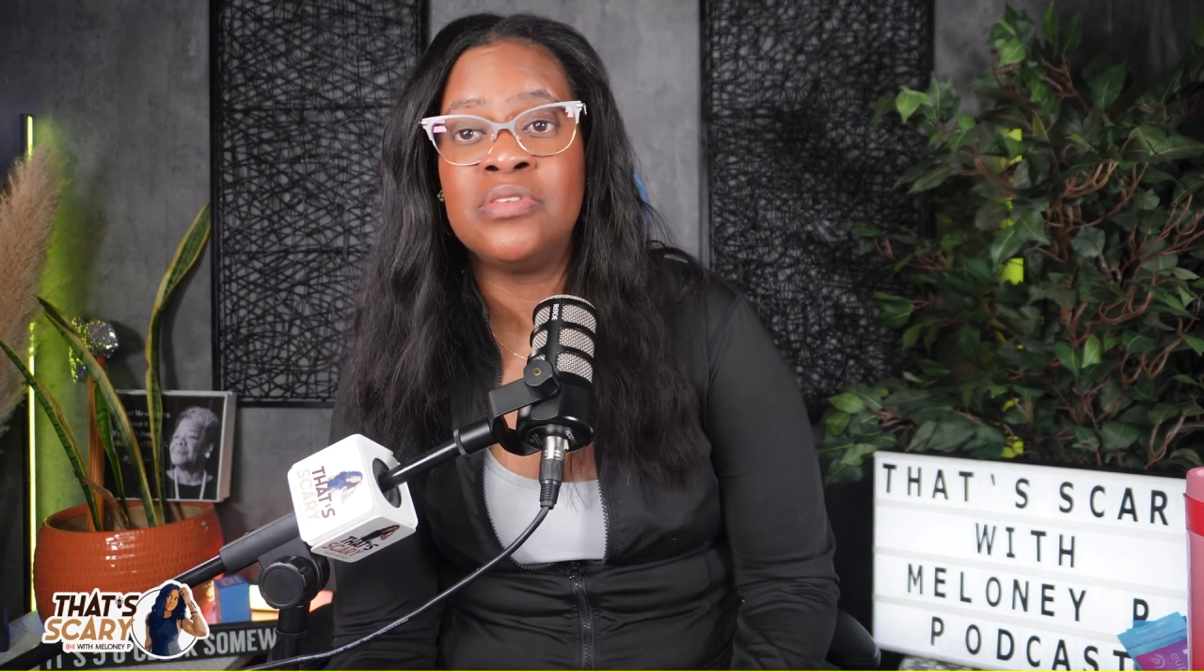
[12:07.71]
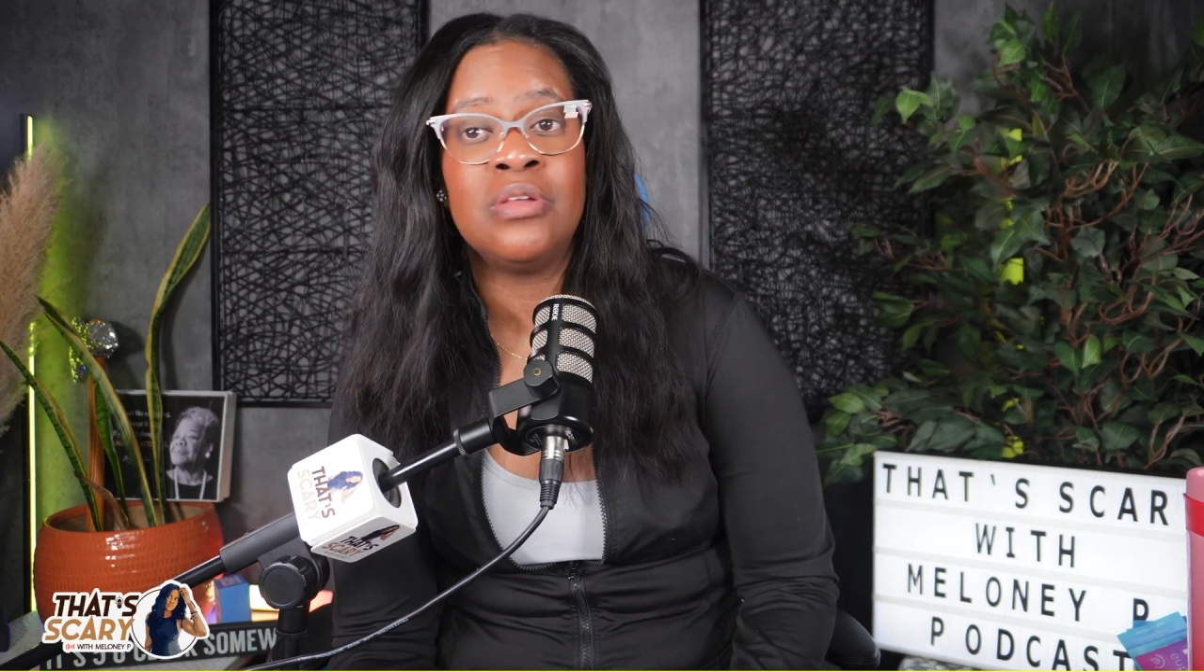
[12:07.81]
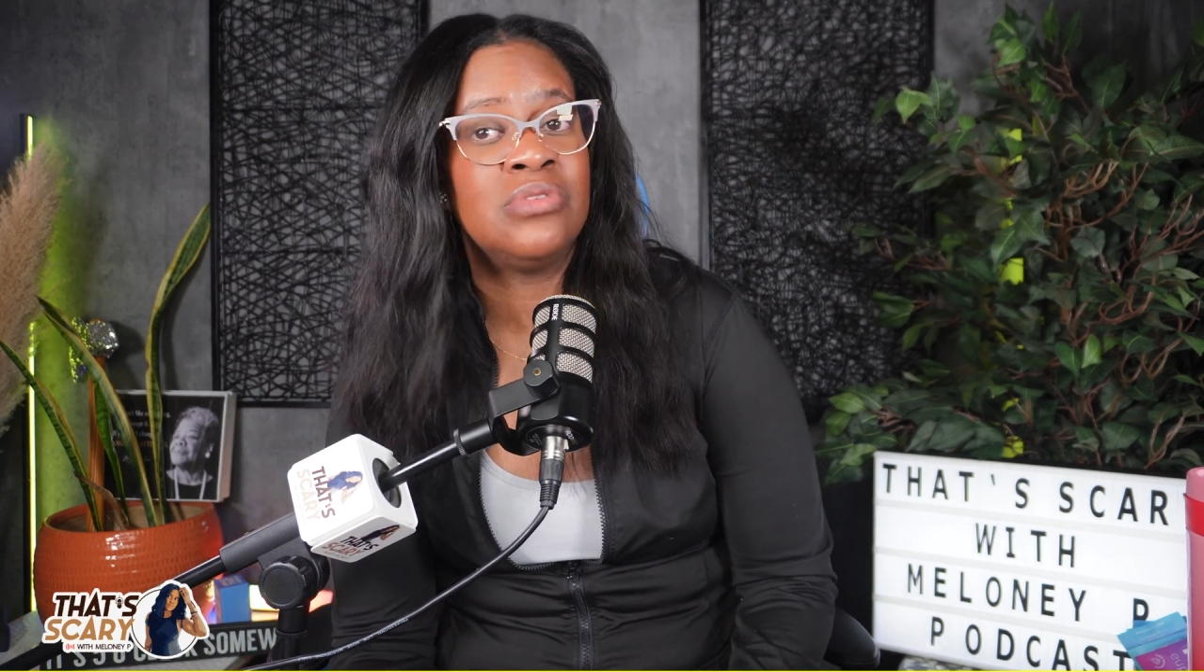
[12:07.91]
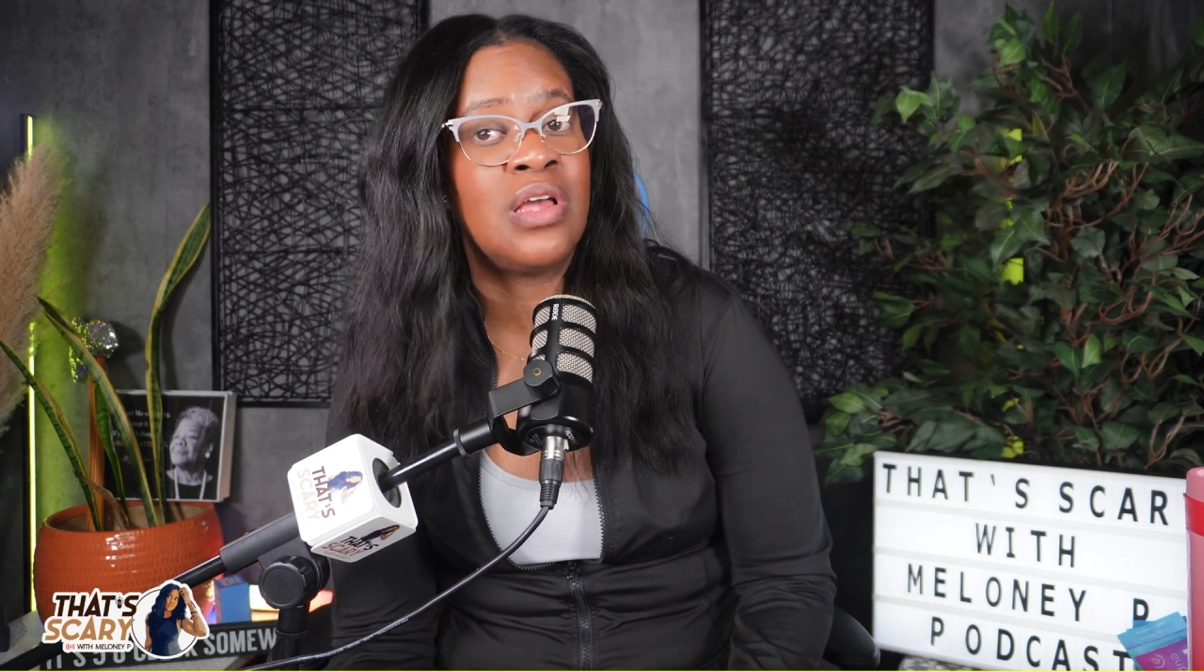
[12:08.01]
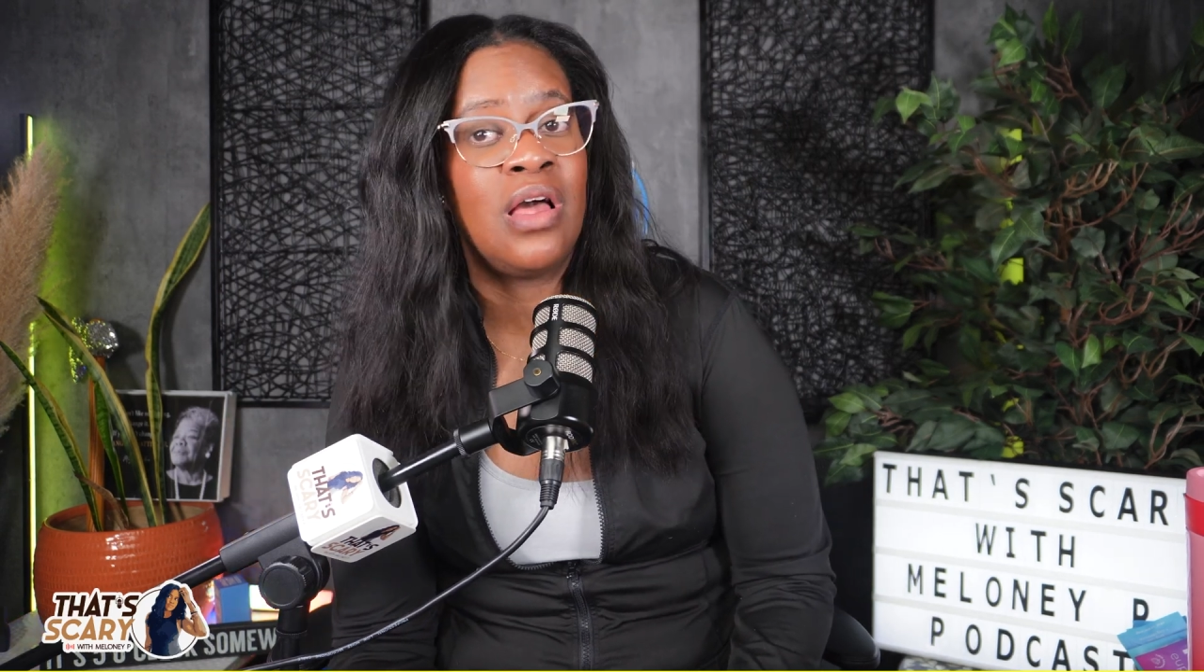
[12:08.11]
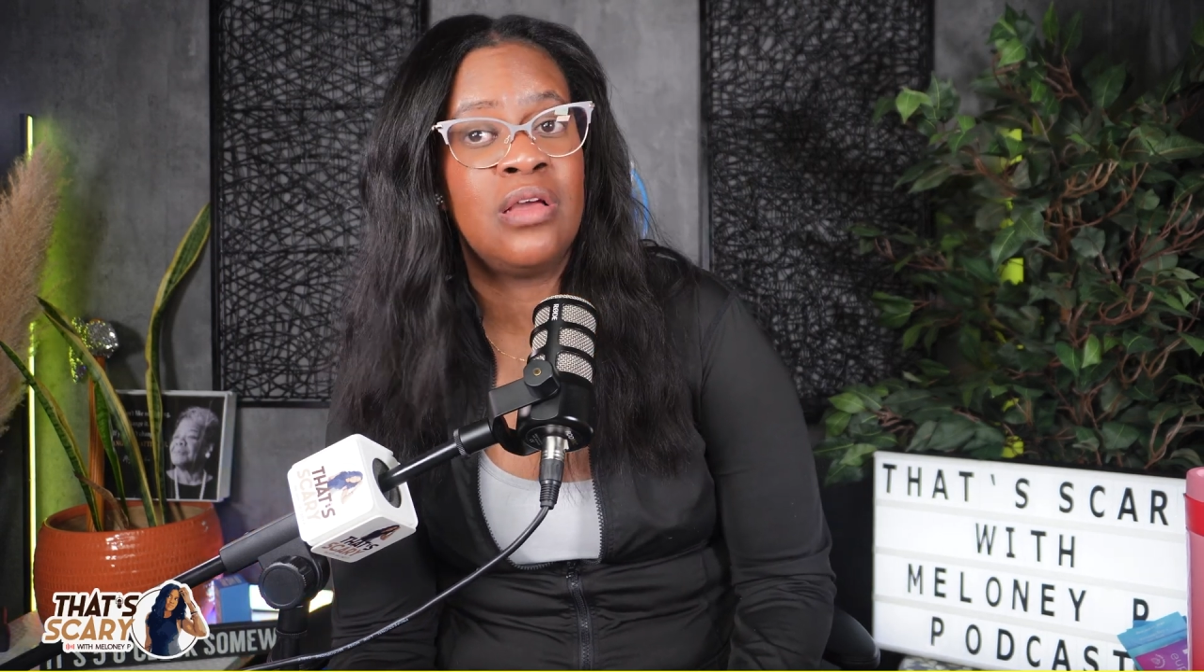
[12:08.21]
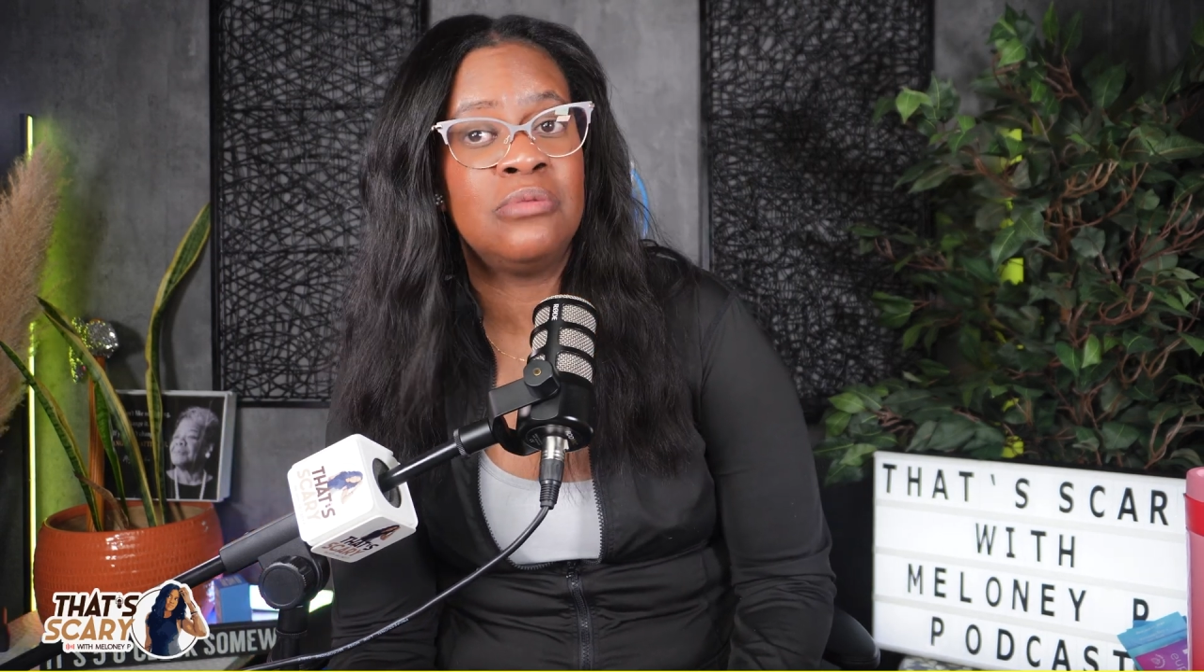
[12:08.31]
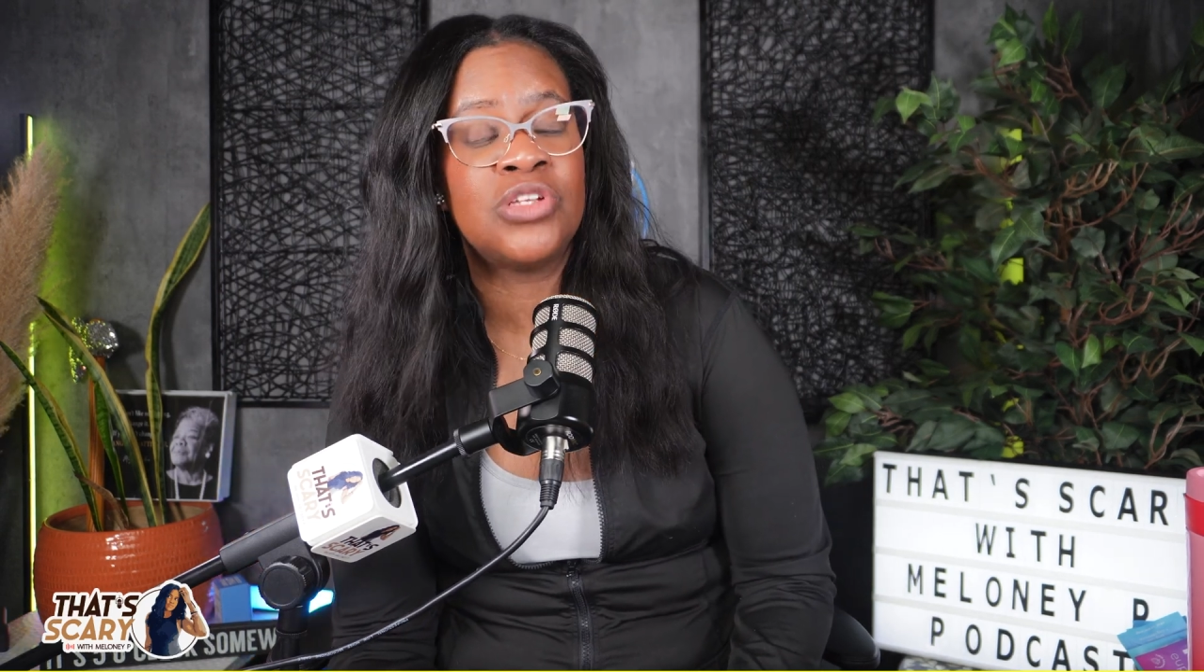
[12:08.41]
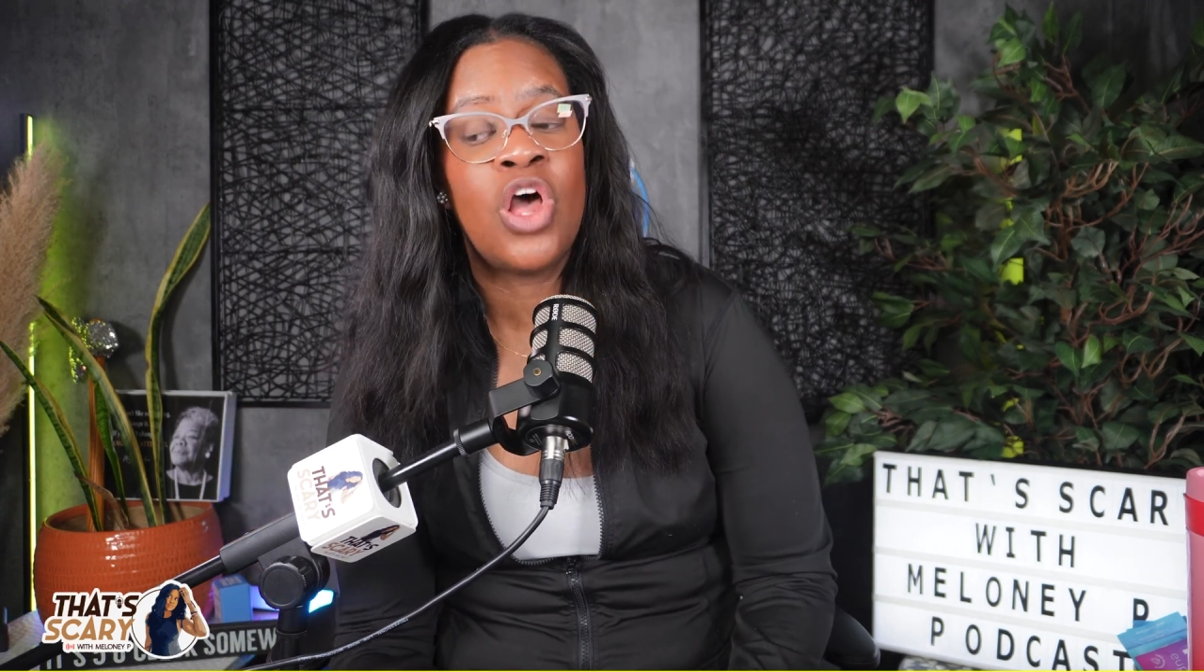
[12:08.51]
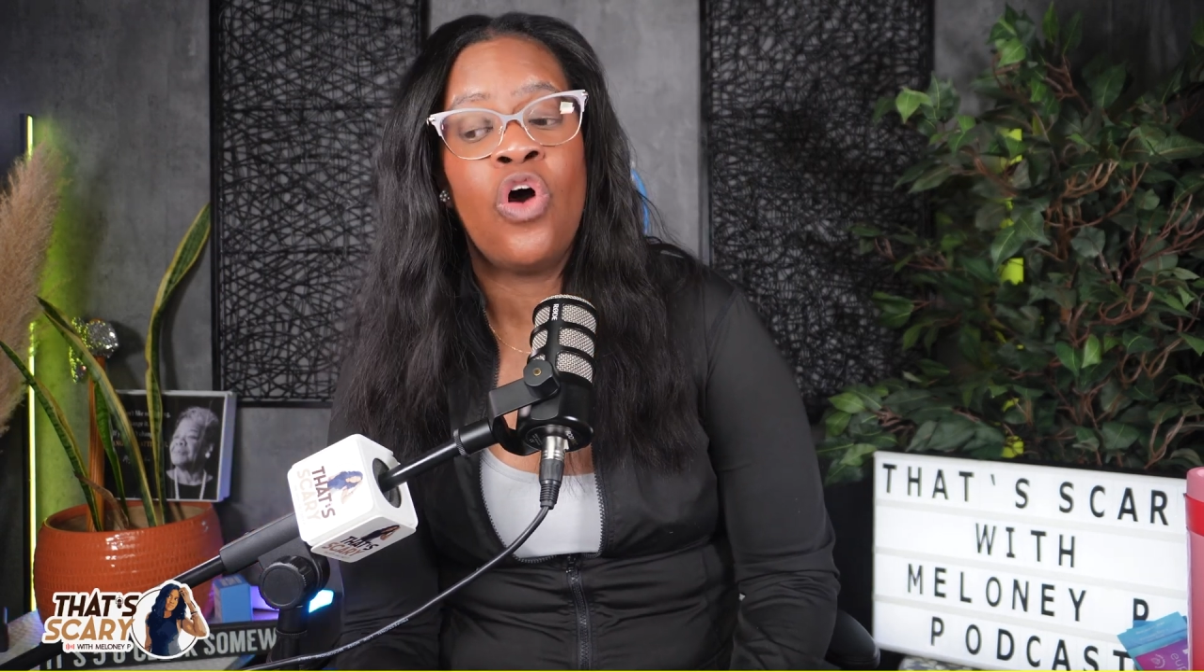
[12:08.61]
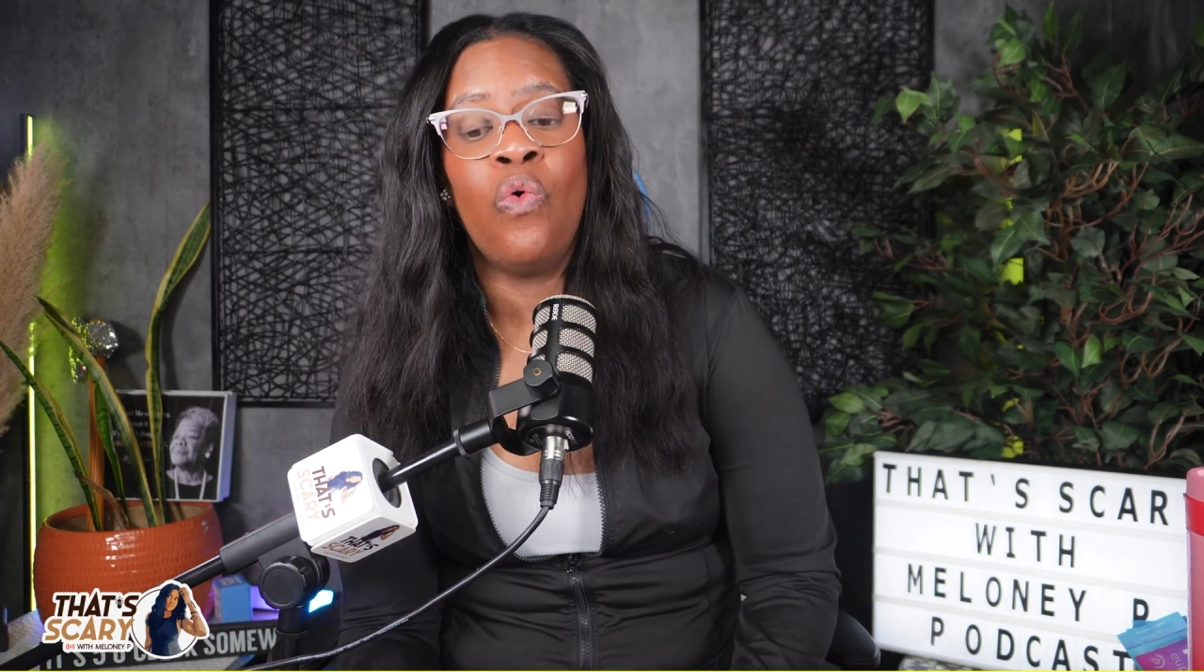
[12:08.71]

sometimes?